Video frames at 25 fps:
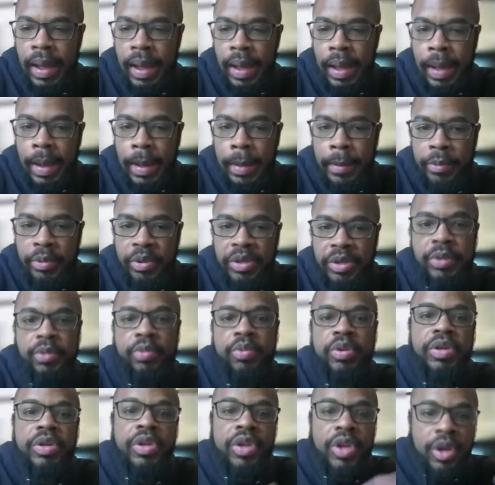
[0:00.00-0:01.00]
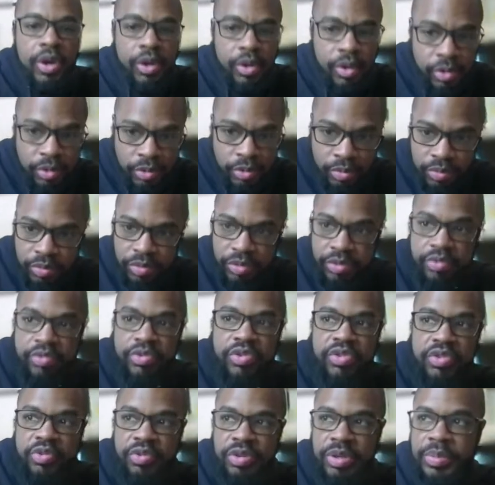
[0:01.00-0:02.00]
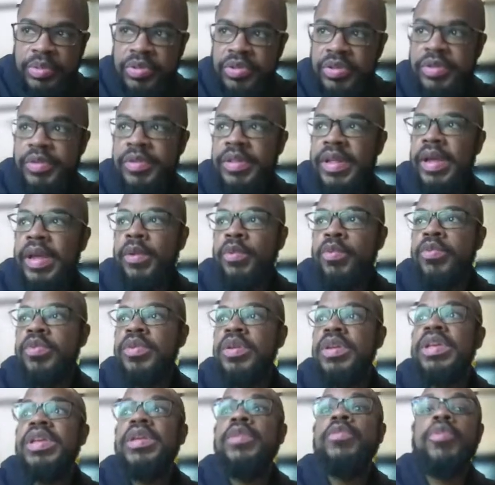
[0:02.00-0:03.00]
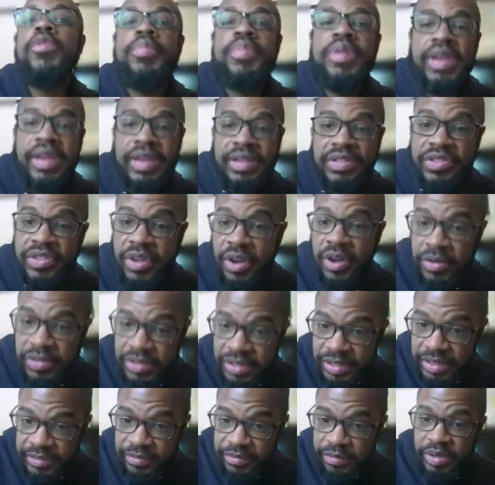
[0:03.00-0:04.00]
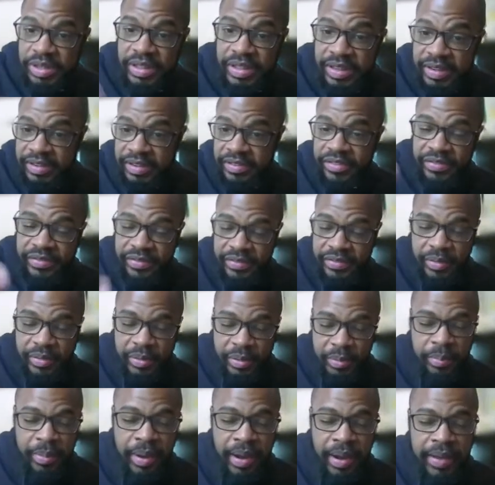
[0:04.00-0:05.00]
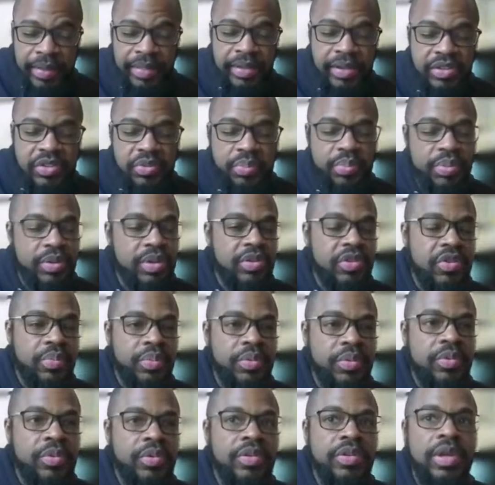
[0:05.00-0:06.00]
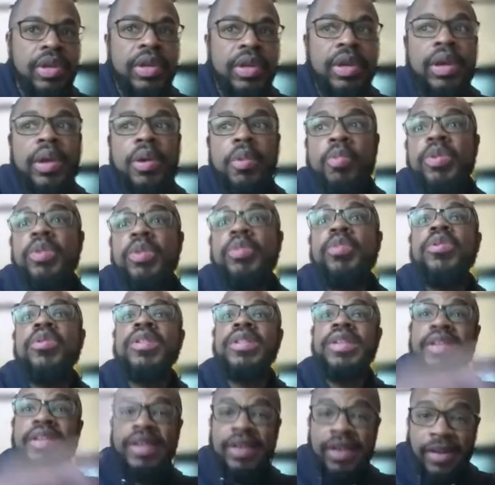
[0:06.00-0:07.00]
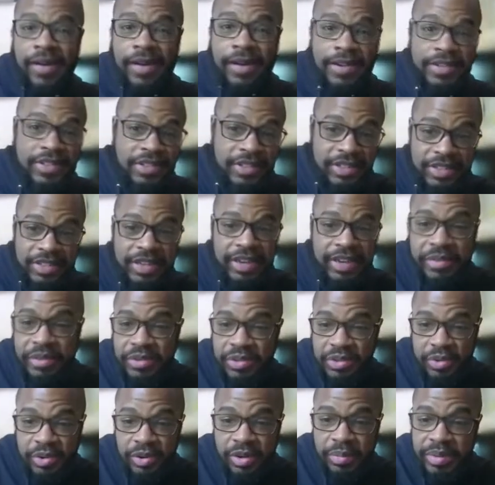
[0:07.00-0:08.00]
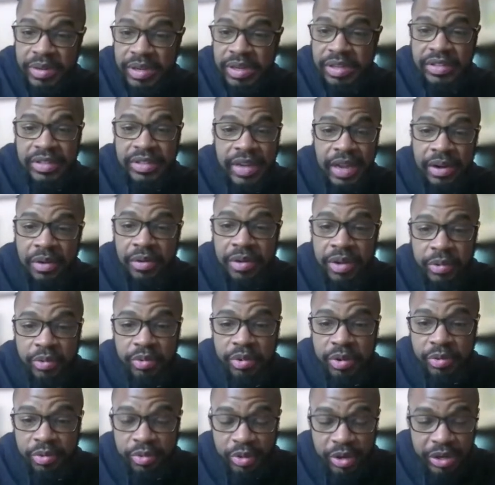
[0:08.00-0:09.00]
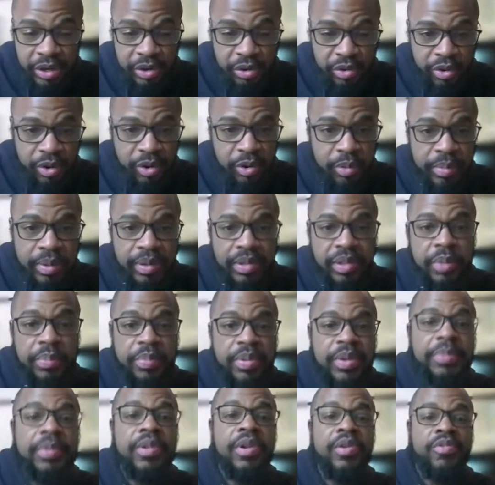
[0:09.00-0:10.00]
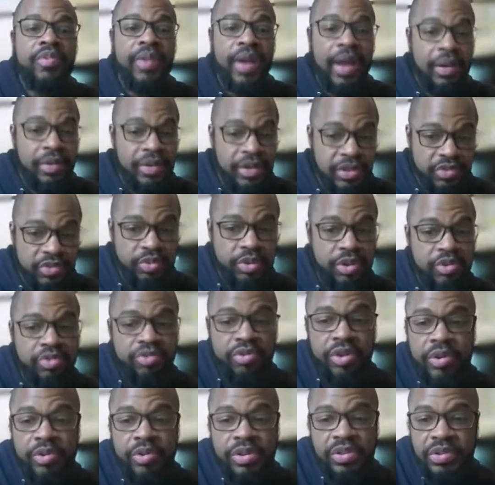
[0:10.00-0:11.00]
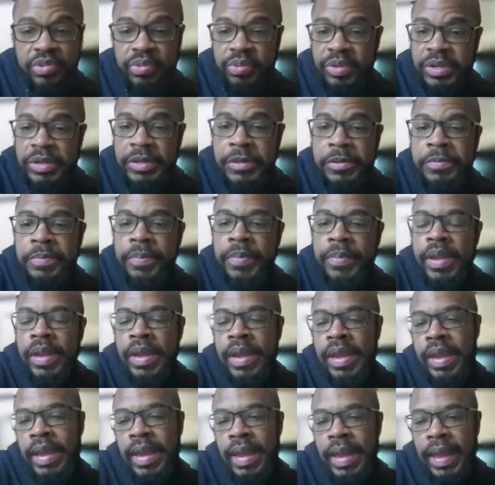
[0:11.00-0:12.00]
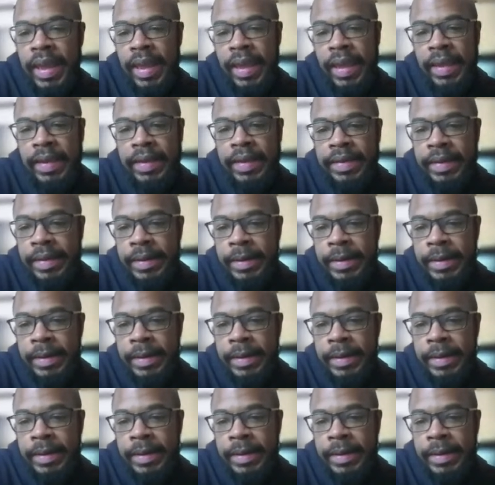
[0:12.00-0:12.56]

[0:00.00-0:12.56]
Uh, we we know through Scripture that He will be exalted if we live by these principles. We will enlarge the territory because not only will we grow, but the people around us will grow as well. And